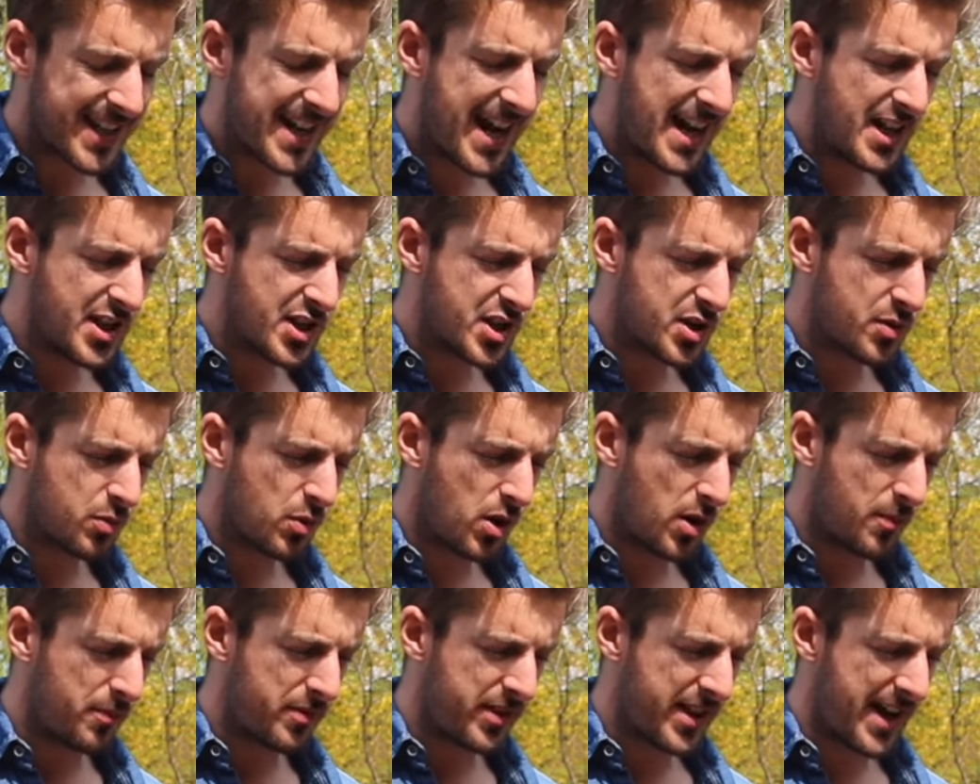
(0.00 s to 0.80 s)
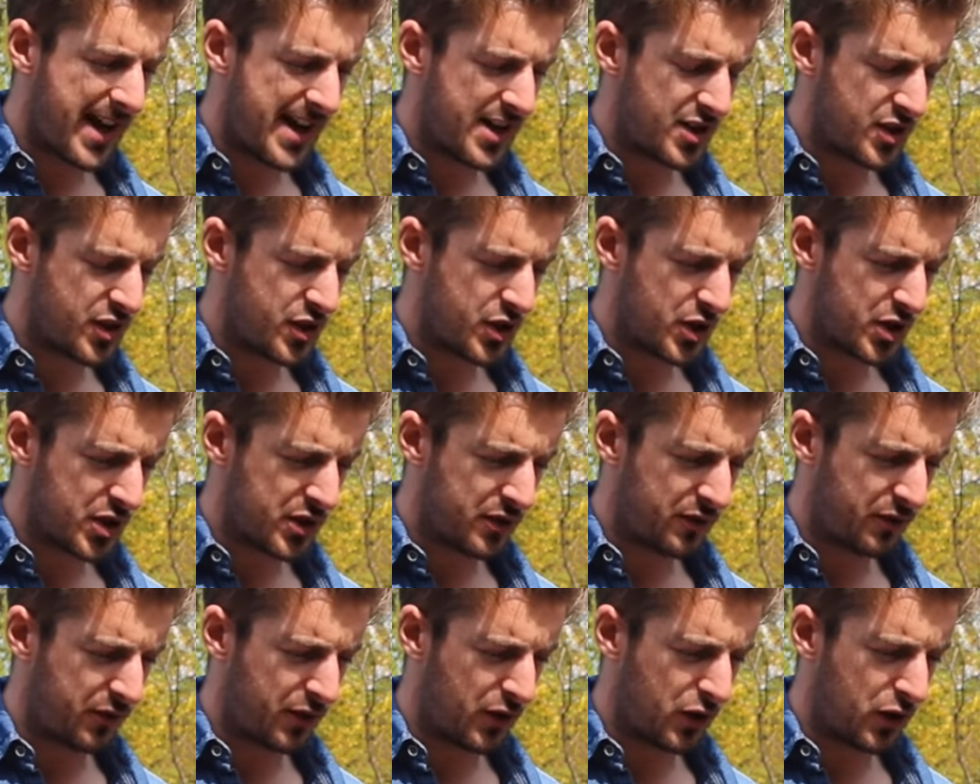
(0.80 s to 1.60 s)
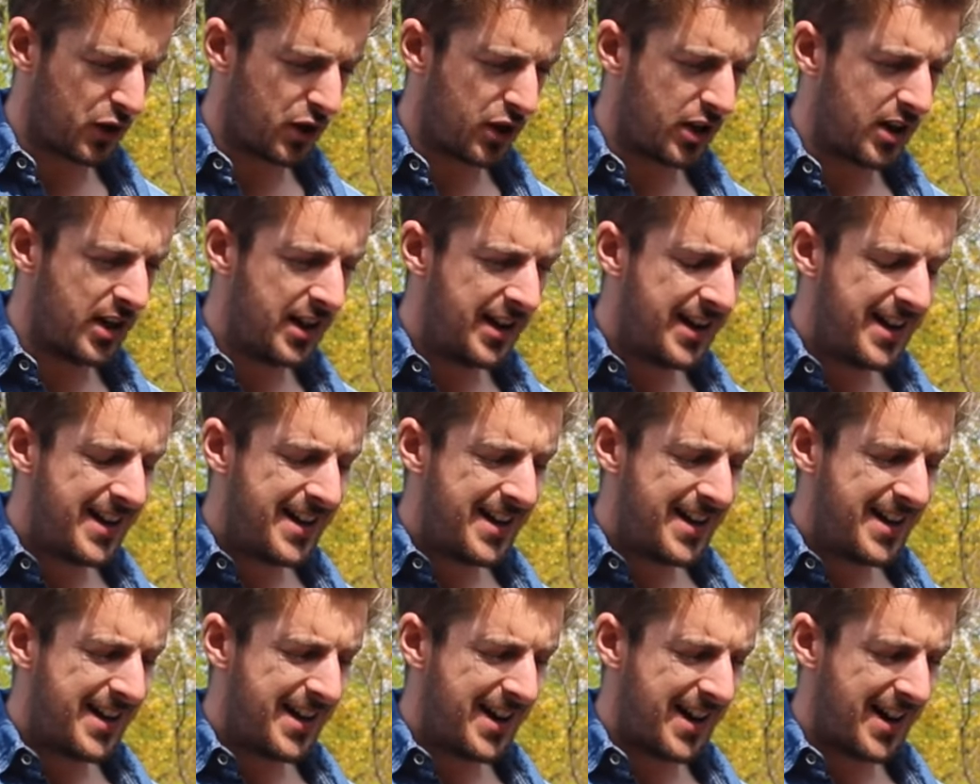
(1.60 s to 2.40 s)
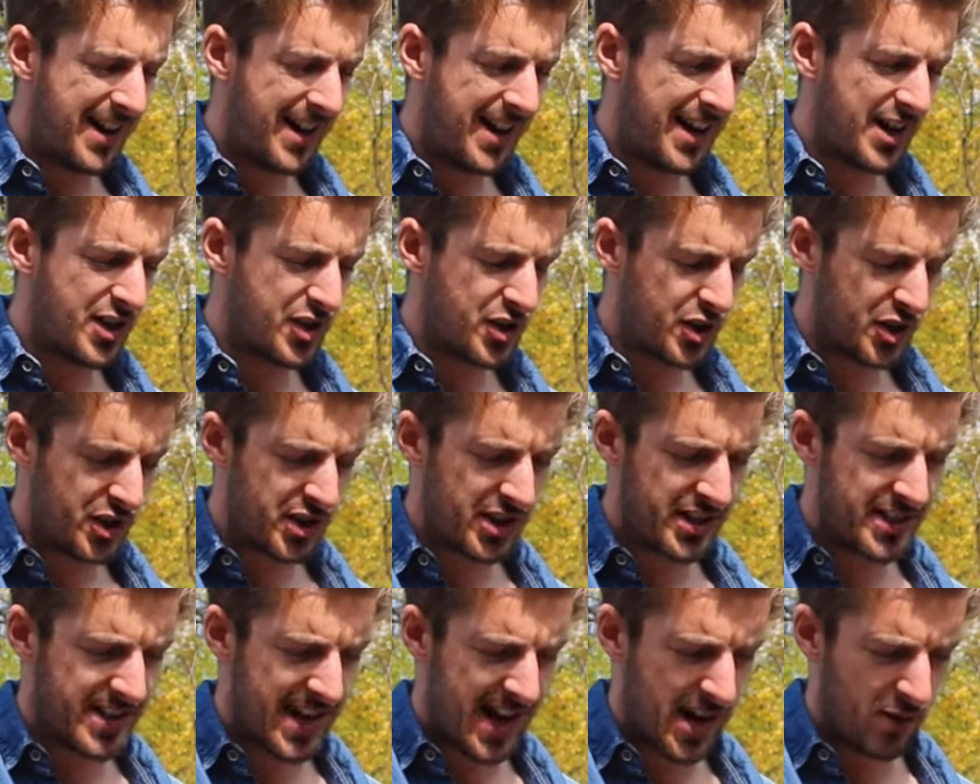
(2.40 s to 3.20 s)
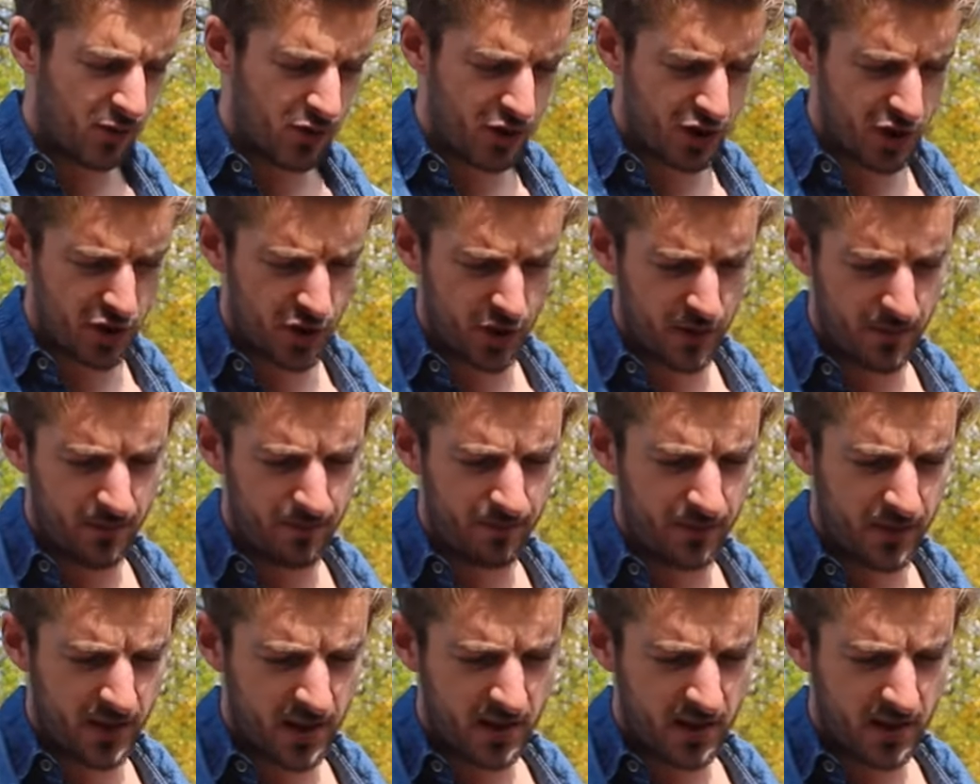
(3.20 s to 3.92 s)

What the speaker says: can swap that just for just a down strum.